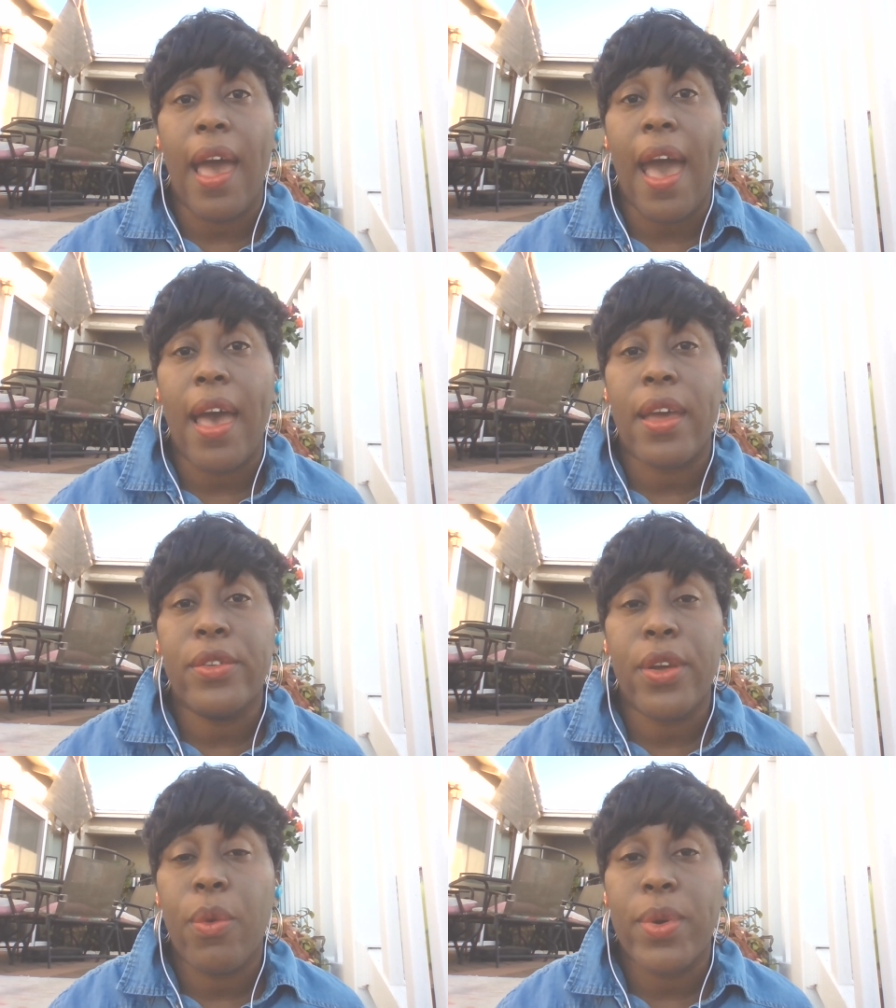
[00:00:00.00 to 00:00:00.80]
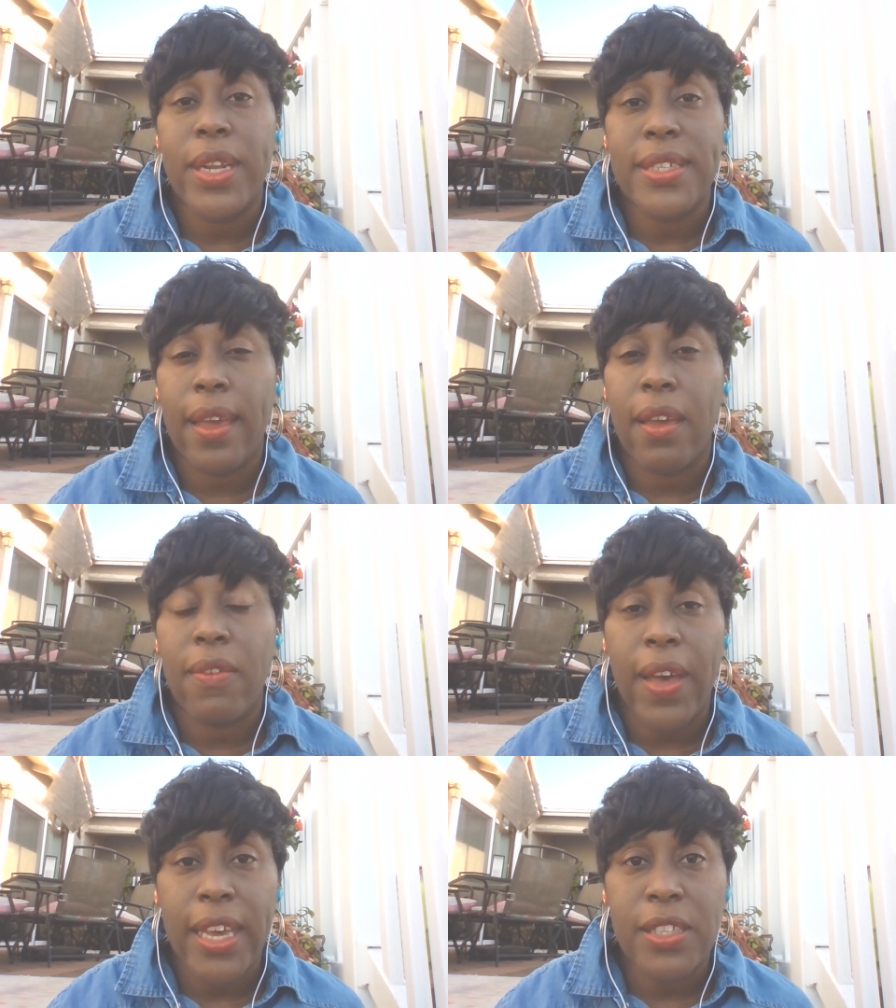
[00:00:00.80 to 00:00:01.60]
I don't want to take
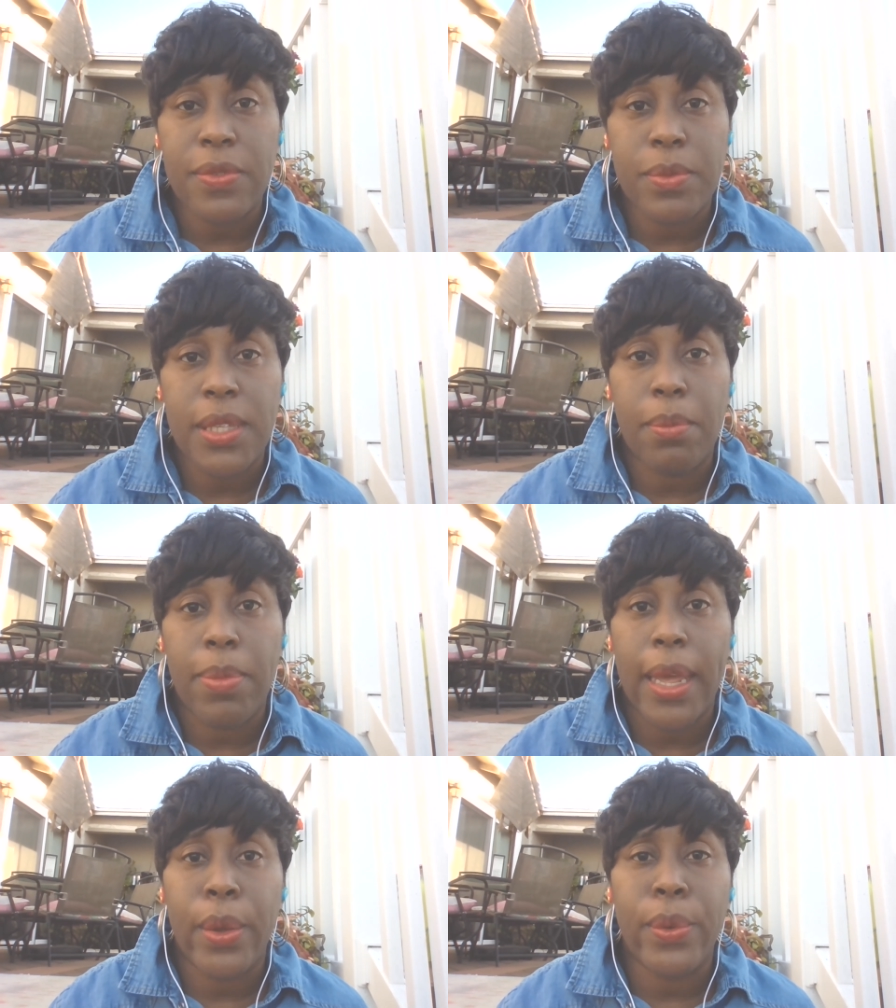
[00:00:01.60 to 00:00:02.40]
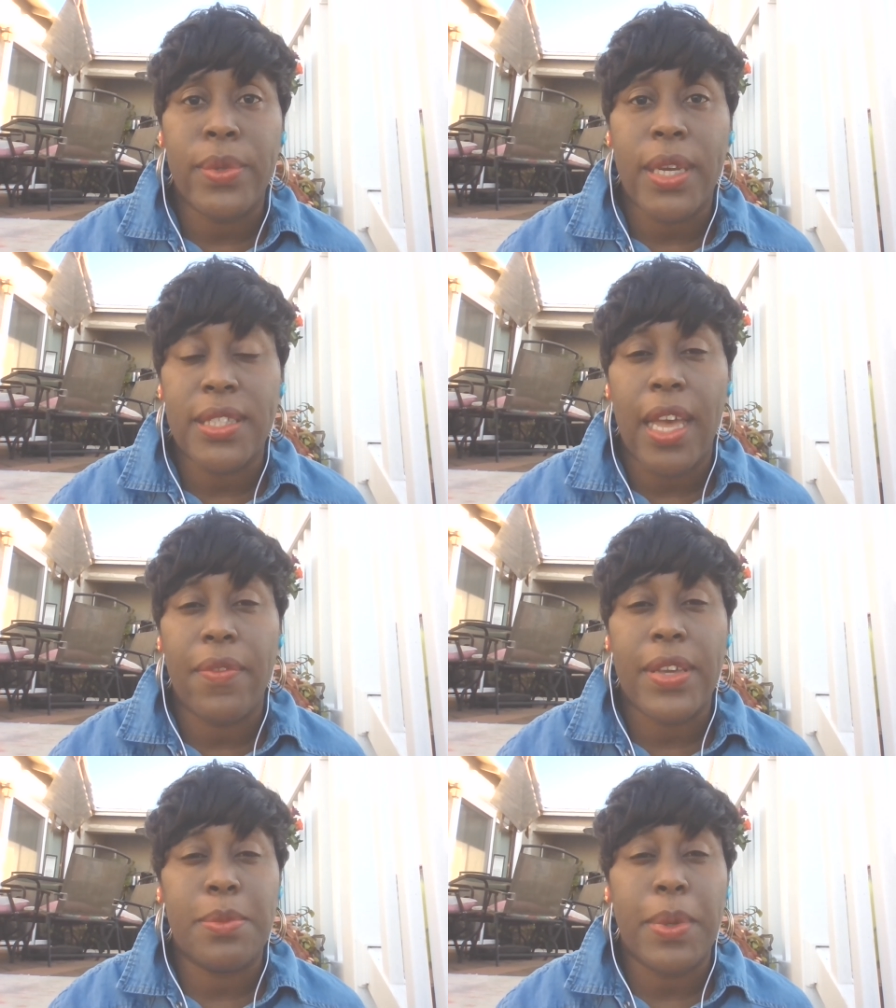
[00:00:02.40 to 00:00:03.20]
advice from somebody who doesn't have
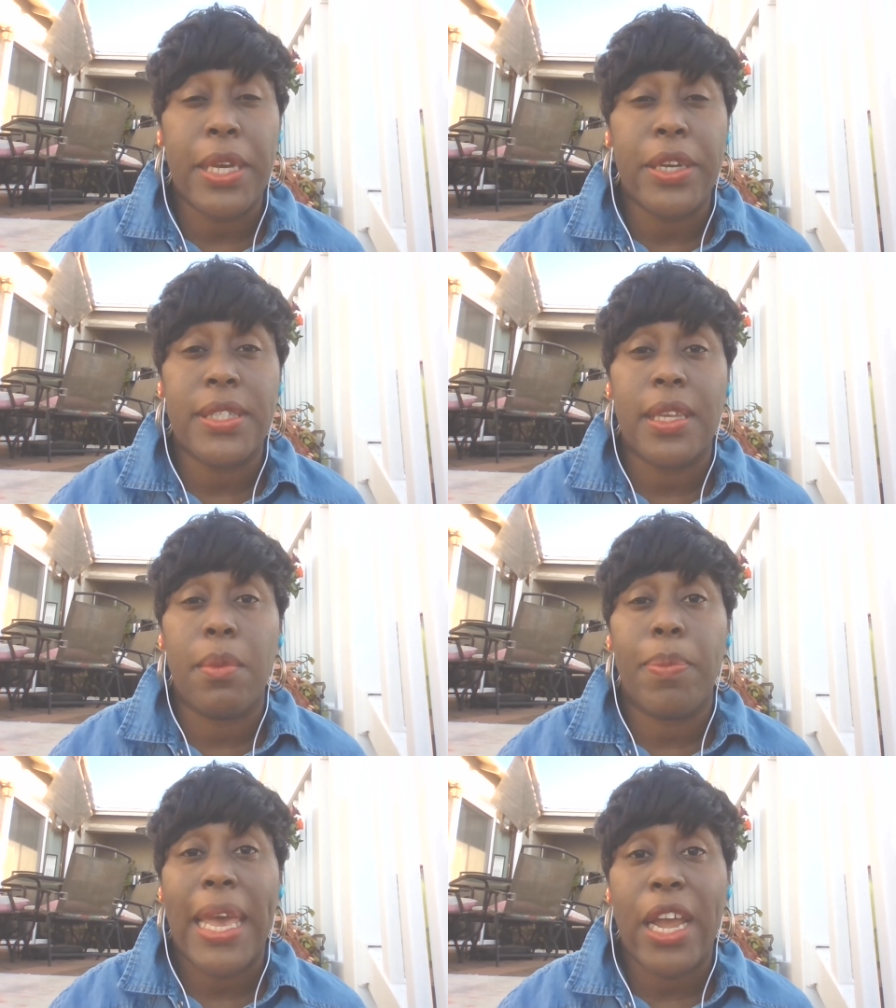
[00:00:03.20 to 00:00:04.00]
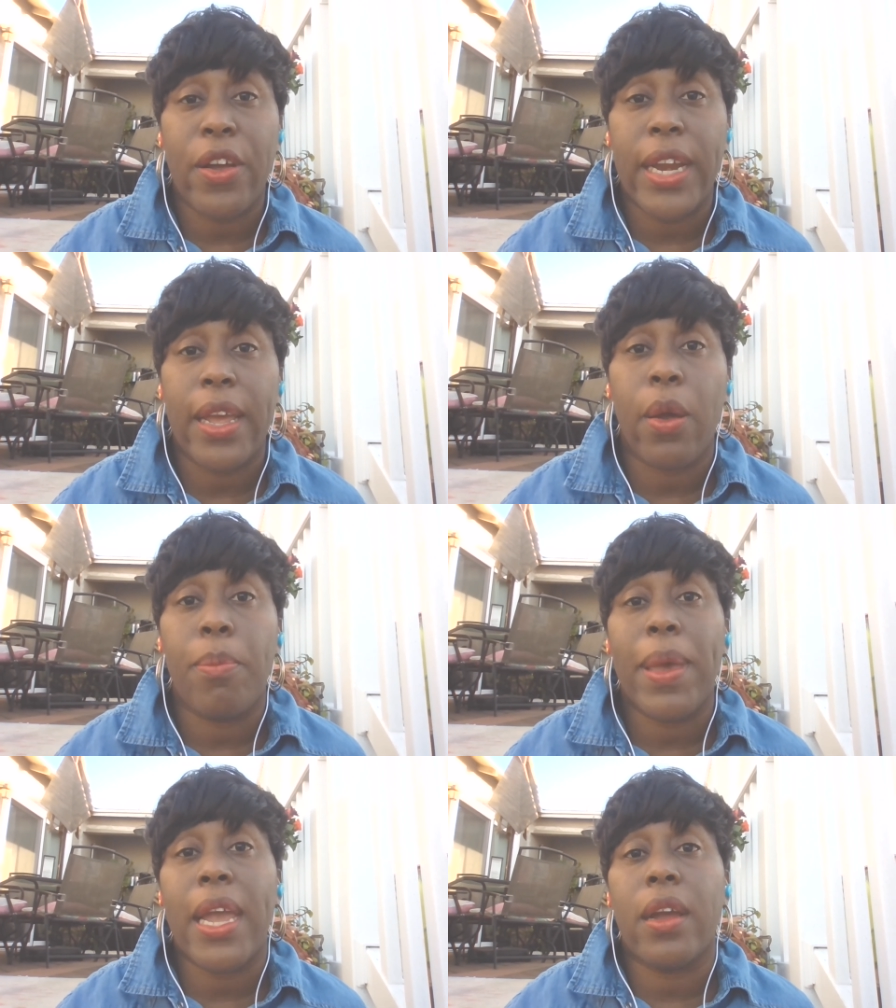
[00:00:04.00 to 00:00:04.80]
experience in parenting or
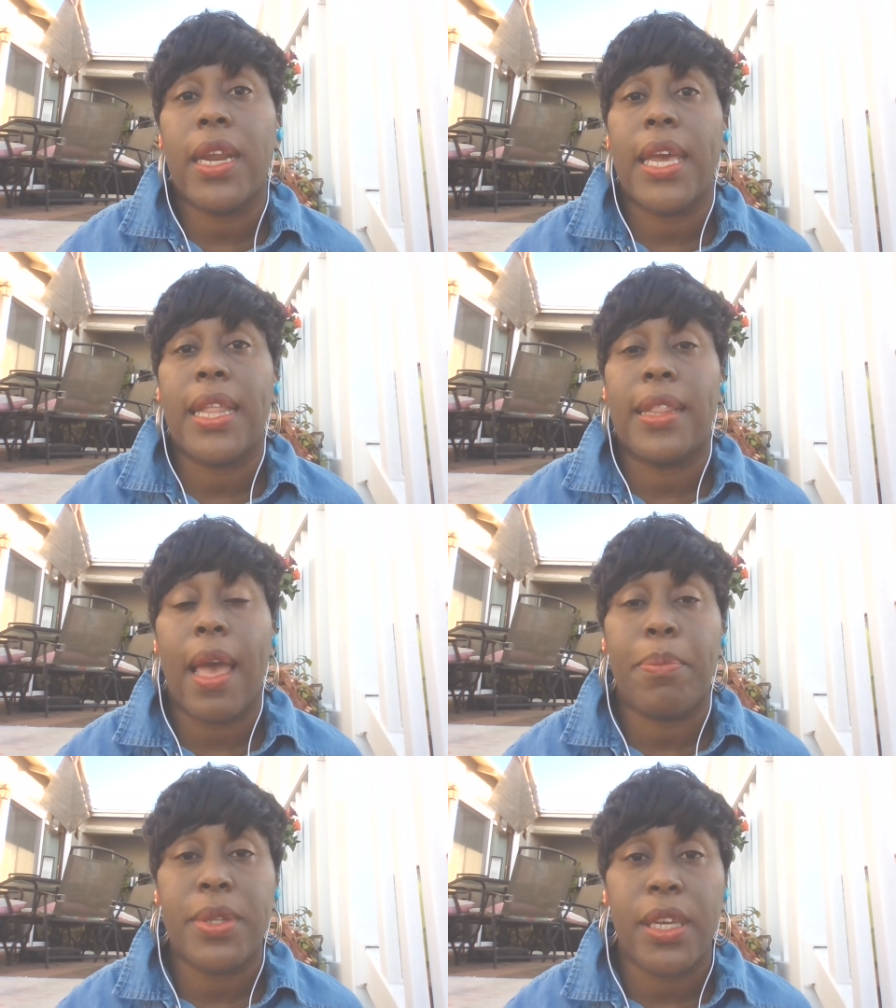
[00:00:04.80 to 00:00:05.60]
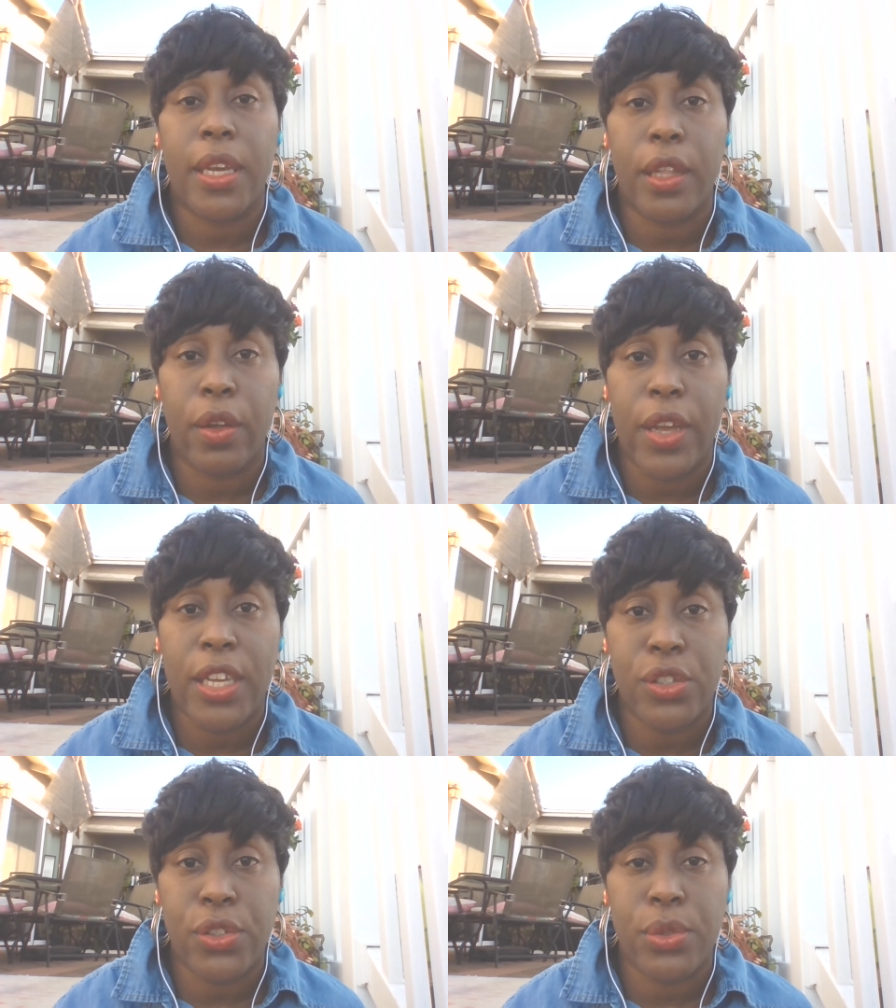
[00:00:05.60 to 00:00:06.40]
parenting in that particular
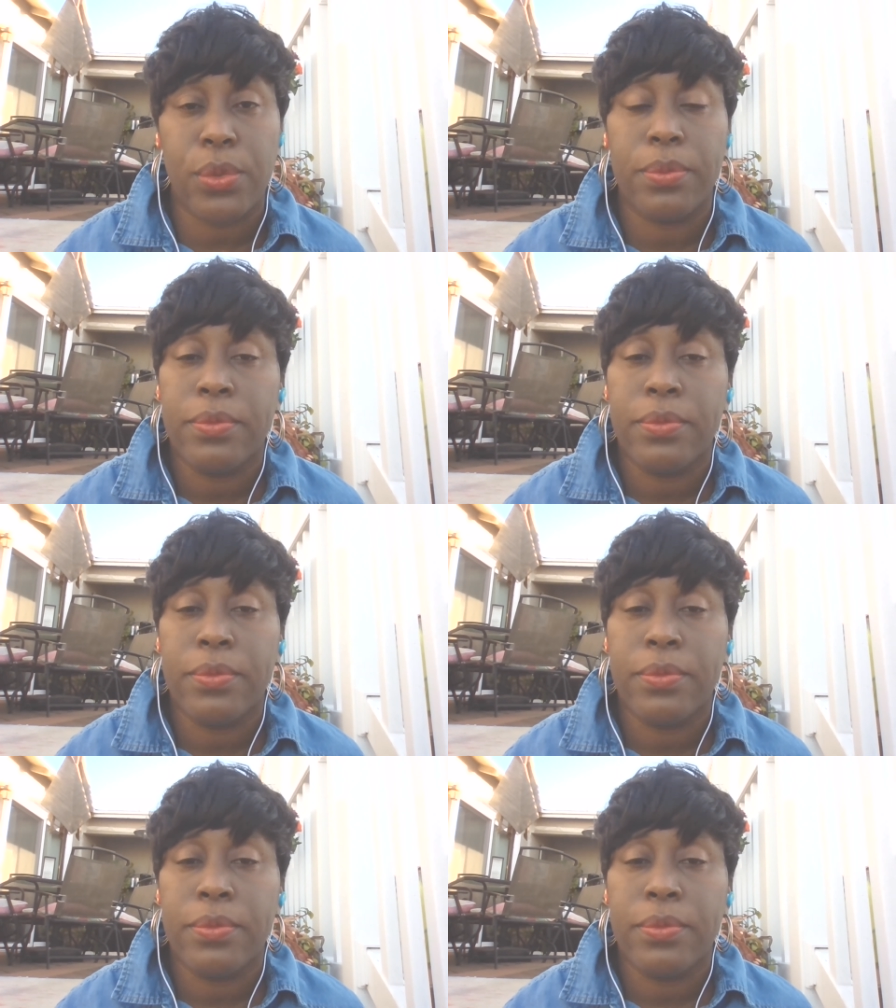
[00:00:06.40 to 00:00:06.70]
issue.